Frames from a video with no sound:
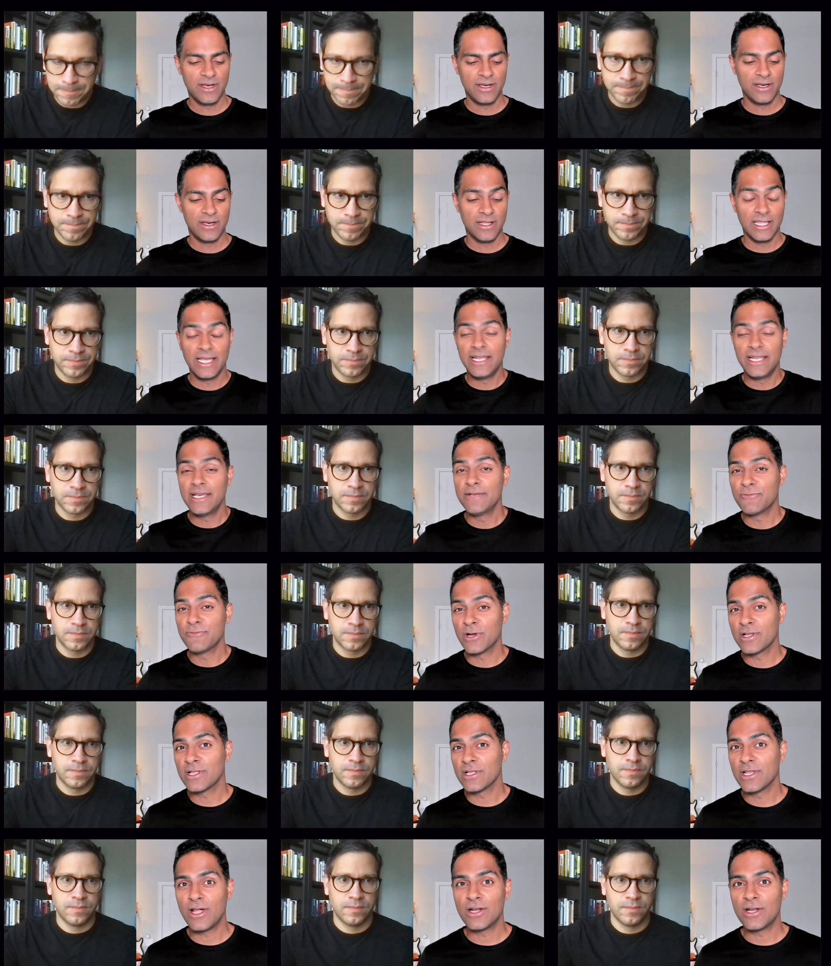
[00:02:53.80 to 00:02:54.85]
Speaker 1: leading one of
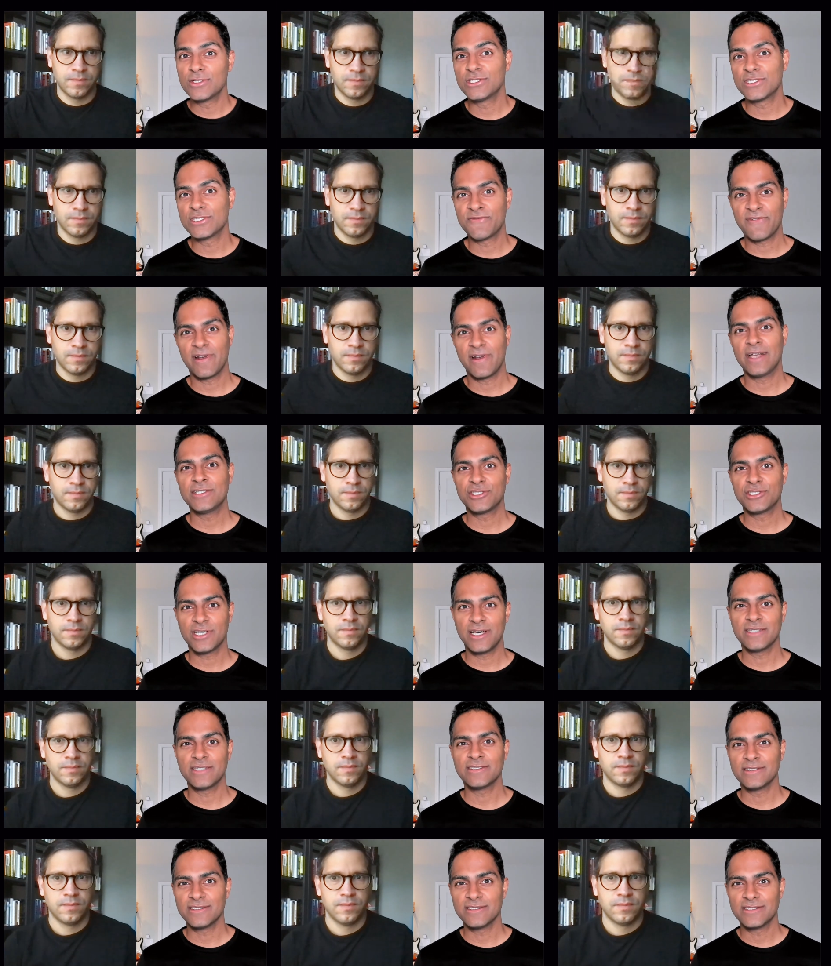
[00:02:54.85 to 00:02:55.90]
the largest
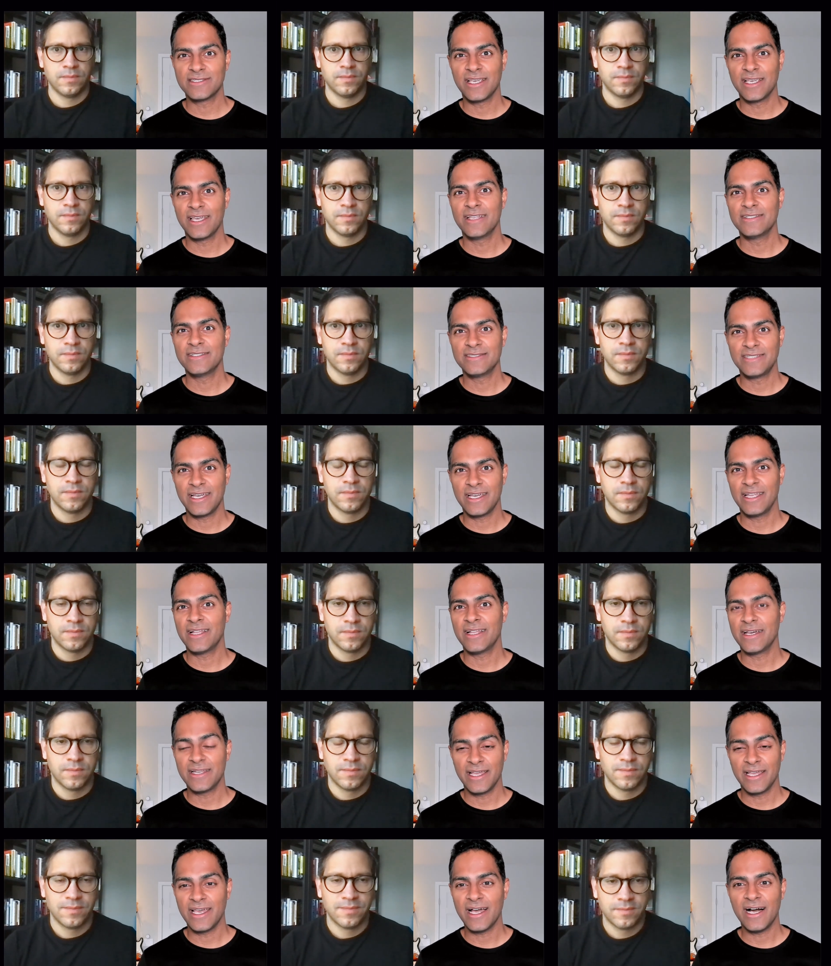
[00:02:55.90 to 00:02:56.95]
franchises in data and
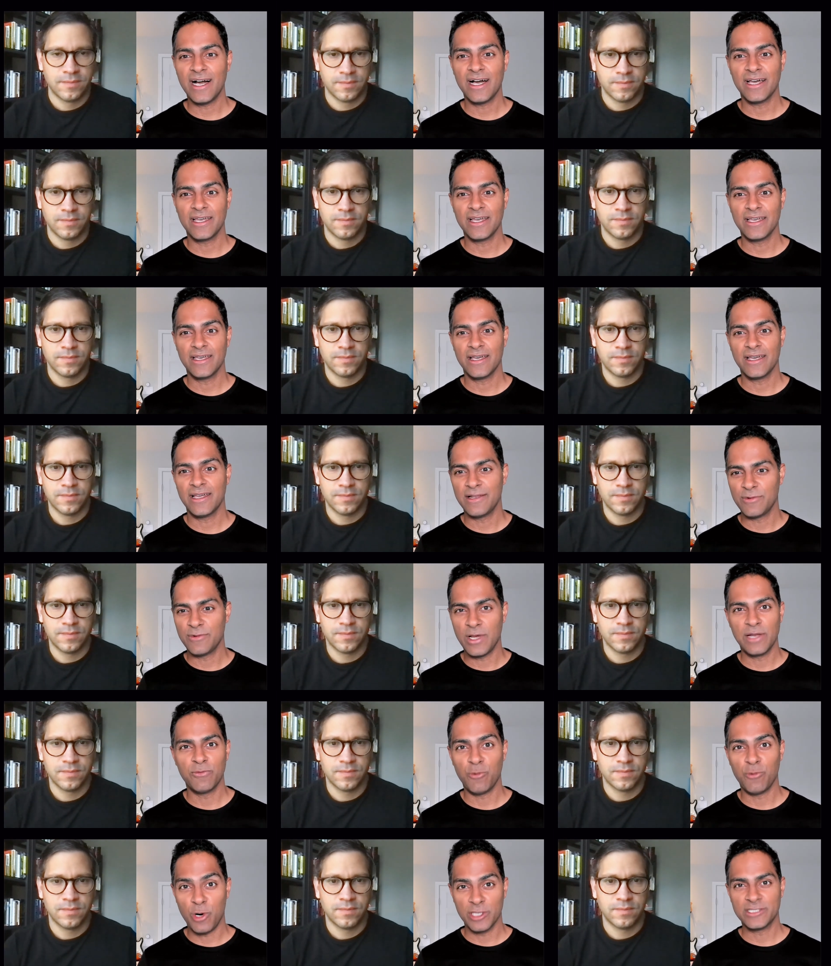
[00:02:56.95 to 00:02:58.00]
A I, and, and
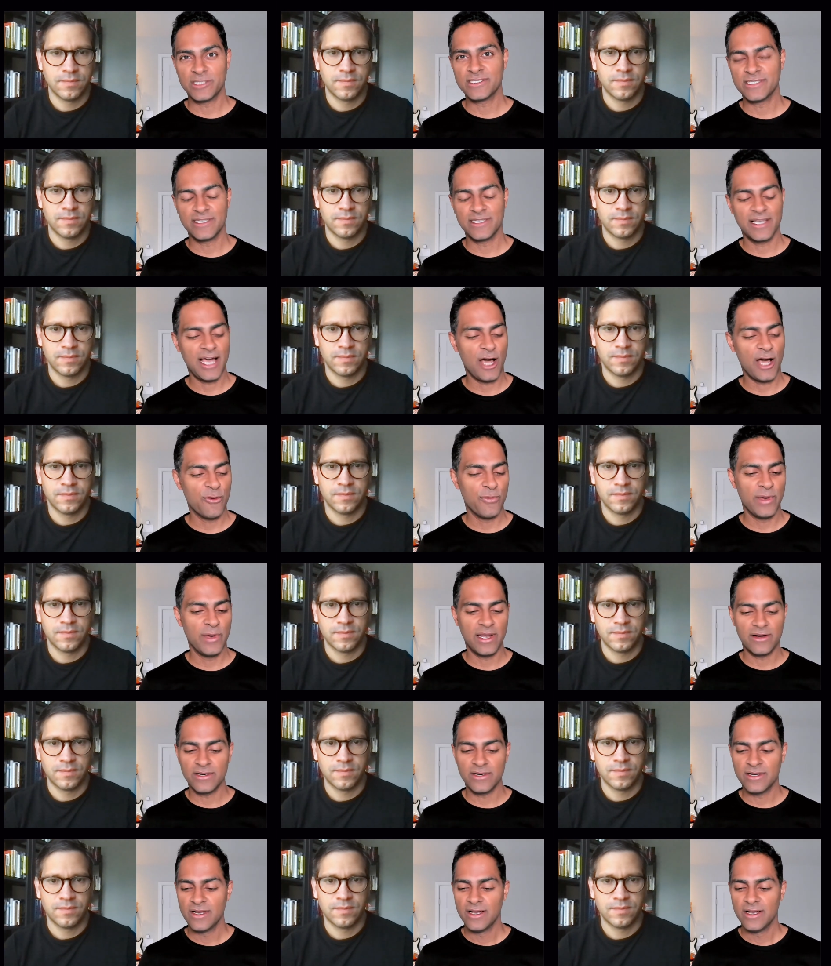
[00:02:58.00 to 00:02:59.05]
Watson. How
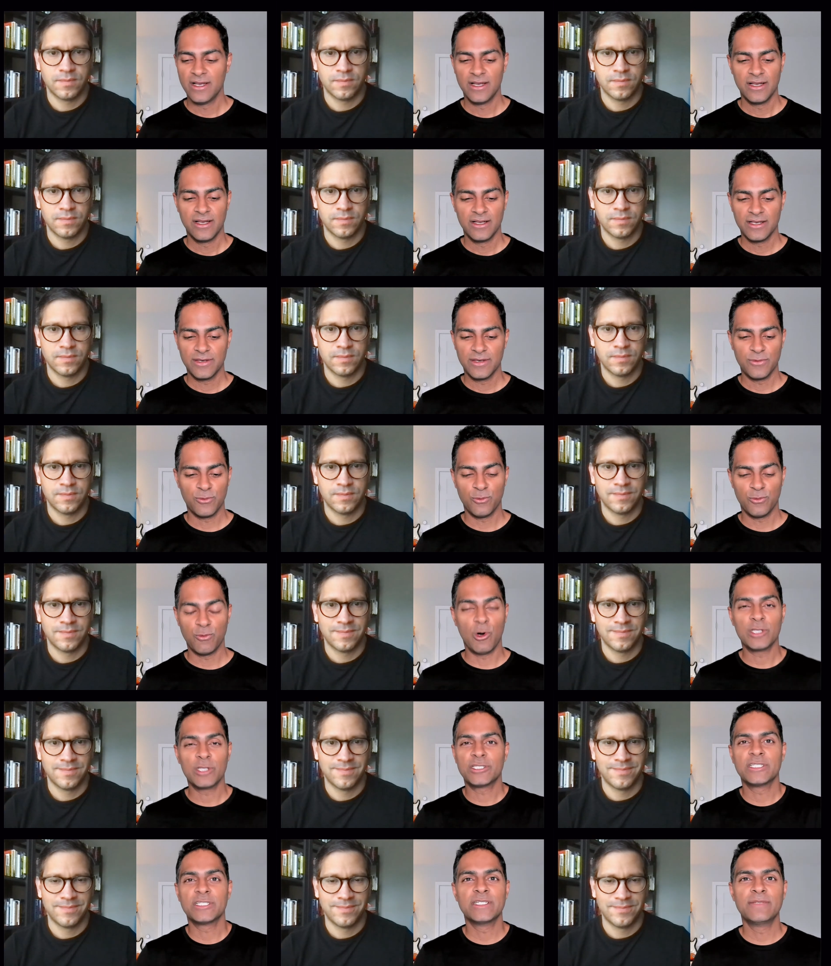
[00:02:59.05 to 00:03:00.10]
better?
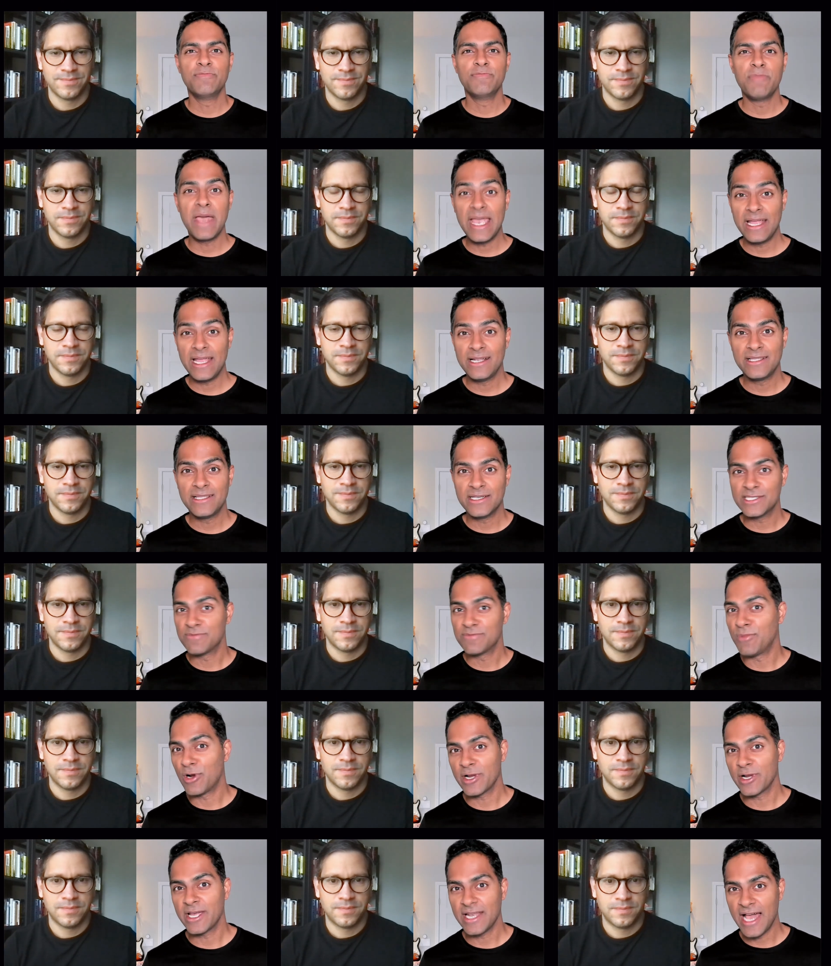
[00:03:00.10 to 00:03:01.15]
Watson made this
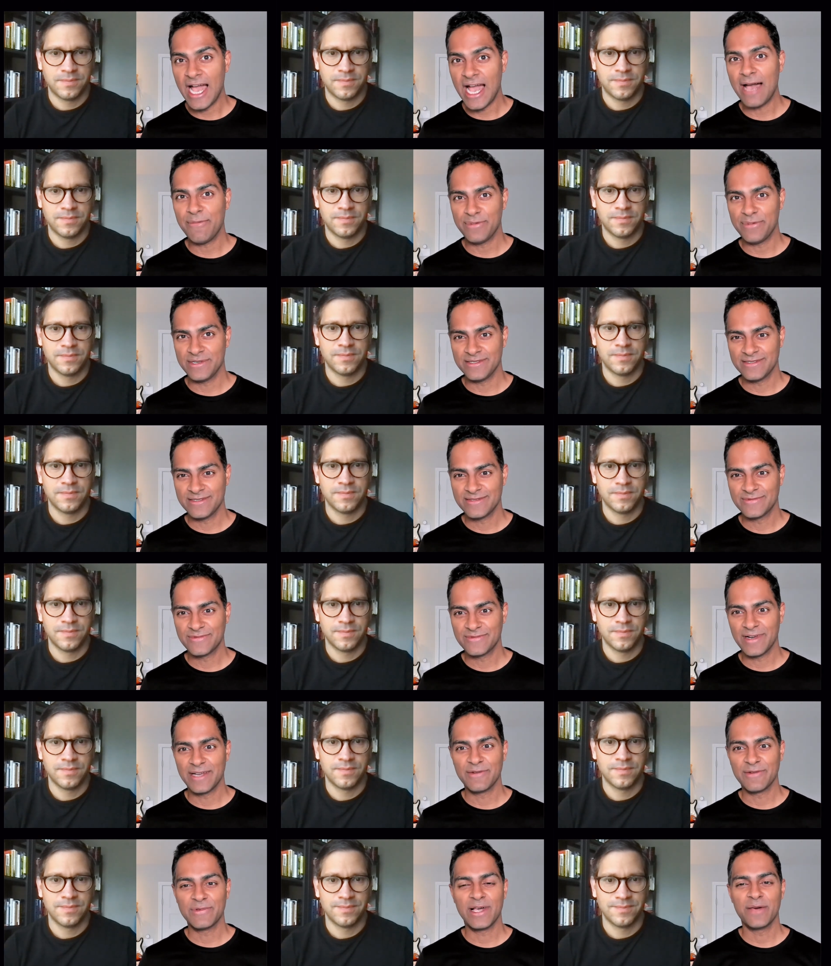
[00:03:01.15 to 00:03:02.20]
market happen,
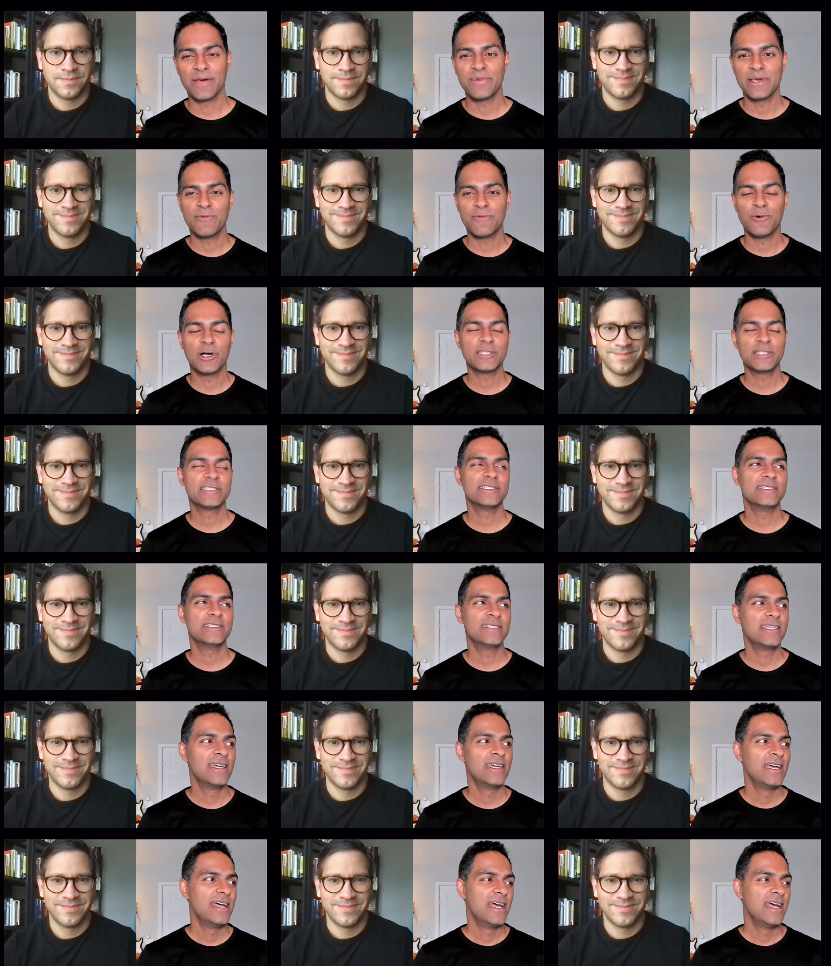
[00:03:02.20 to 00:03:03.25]
right, with I B M Watson.
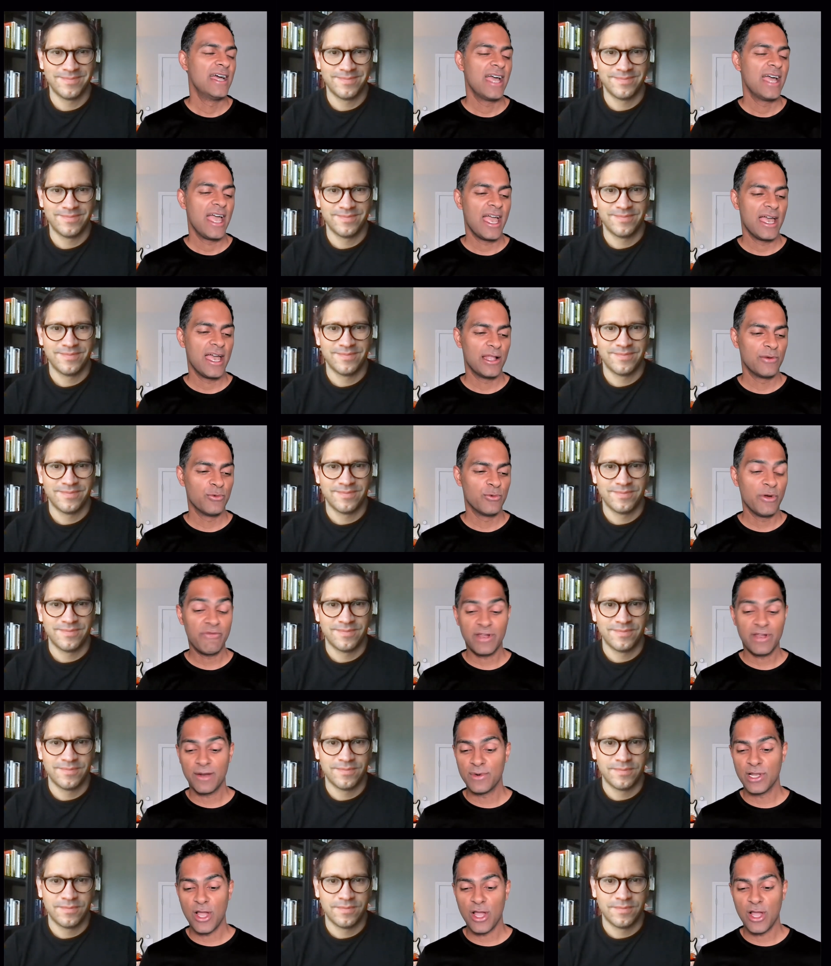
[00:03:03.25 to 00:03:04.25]
And we've come a long